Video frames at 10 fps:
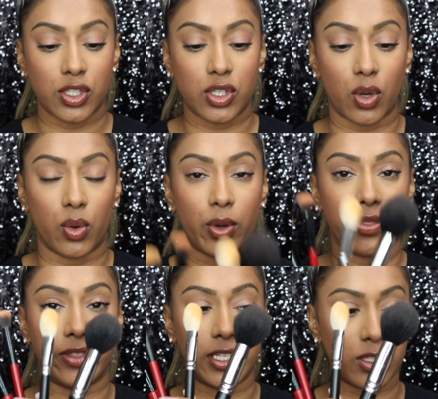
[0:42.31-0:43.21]

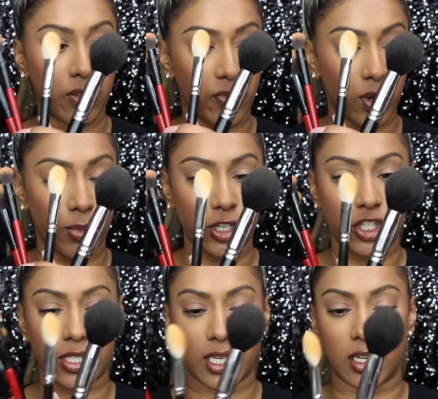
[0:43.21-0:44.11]
So these are the 4
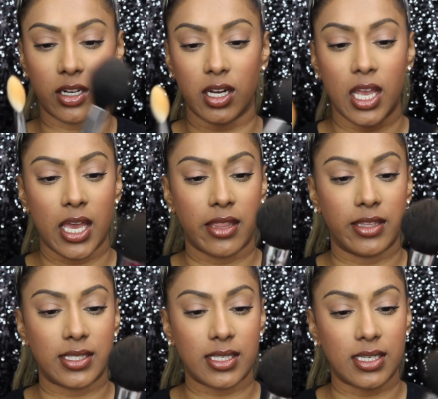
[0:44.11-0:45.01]
brushes here.
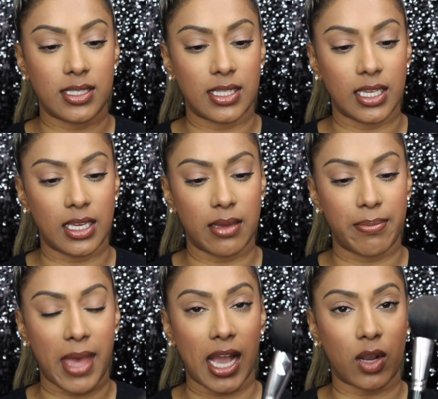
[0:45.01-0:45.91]
This is the
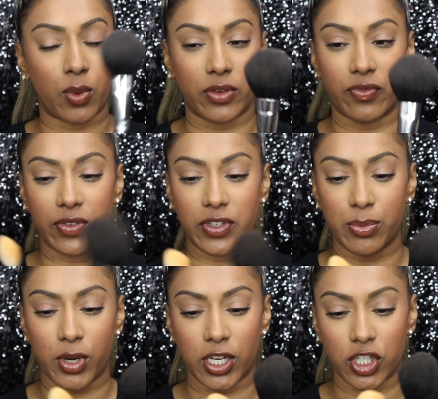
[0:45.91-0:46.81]
MAC 150
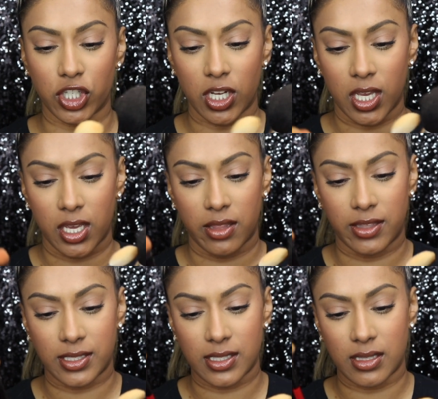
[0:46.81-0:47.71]
brush.
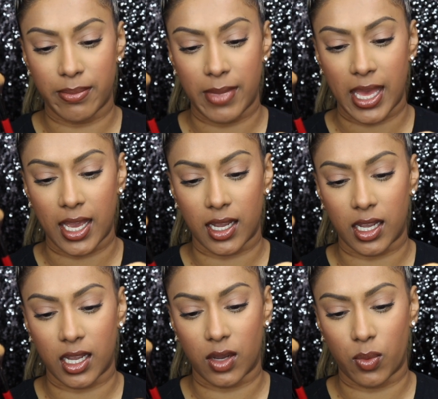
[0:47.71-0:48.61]
This is the MAC
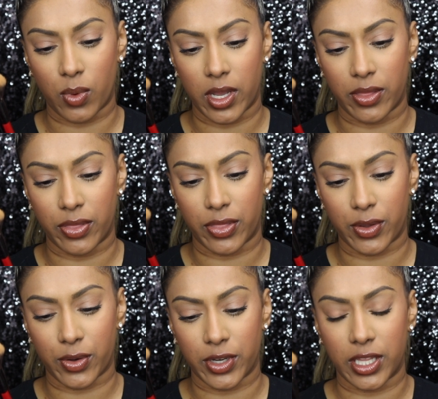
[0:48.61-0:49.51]

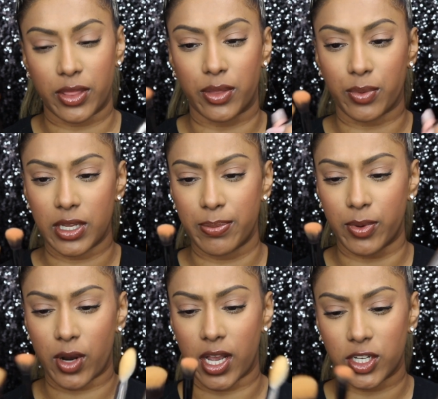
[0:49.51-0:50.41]
133
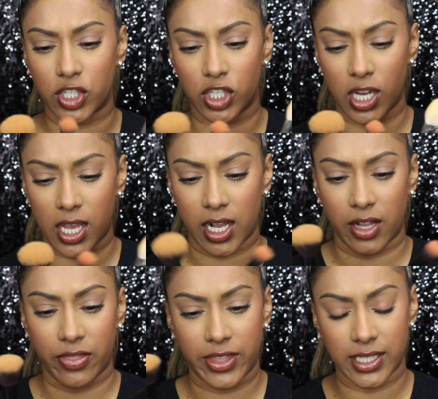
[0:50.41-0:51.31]
brush.
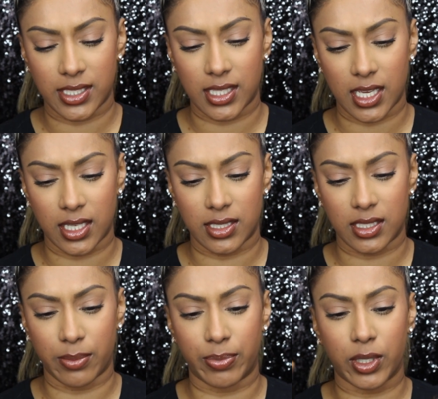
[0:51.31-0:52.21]
This is
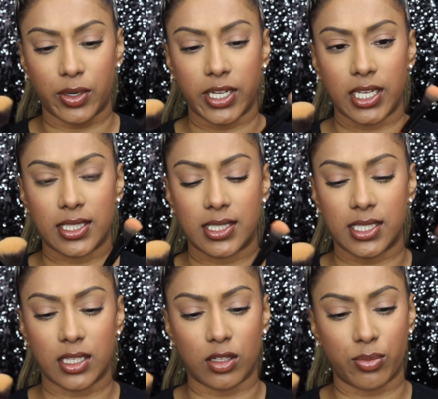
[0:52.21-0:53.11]
the blurring
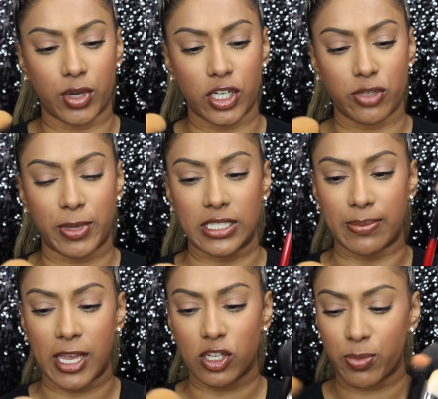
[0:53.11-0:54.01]
concealer brush by
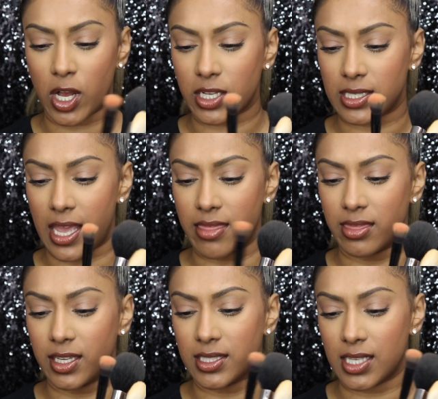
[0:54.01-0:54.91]
Smashbox,
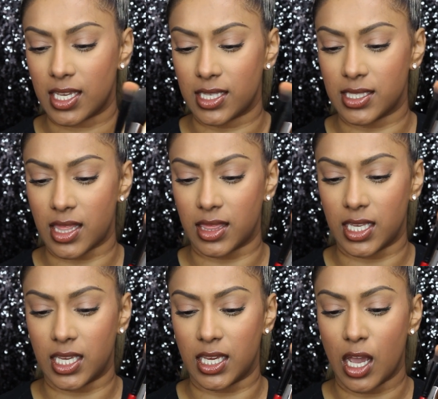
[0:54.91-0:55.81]
and this is
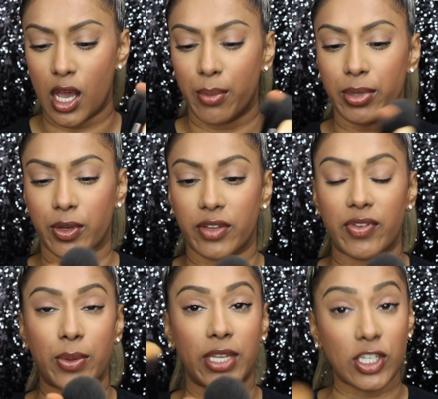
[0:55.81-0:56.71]
the blurring
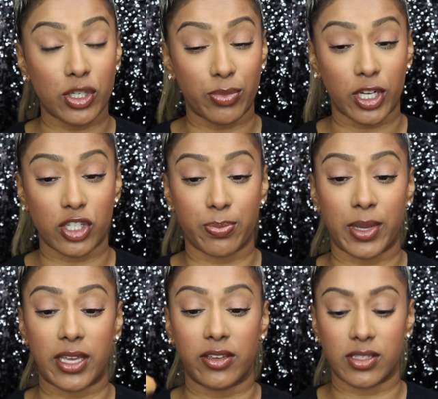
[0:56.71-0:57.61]
foundation brush
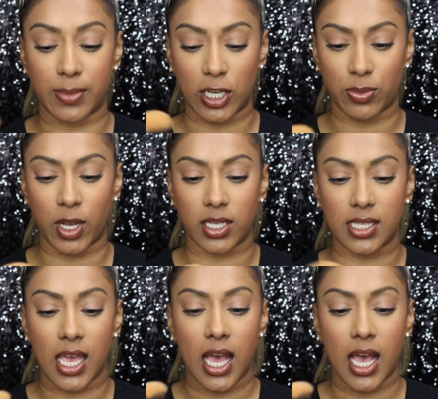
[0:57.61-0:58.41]
by Smashbox.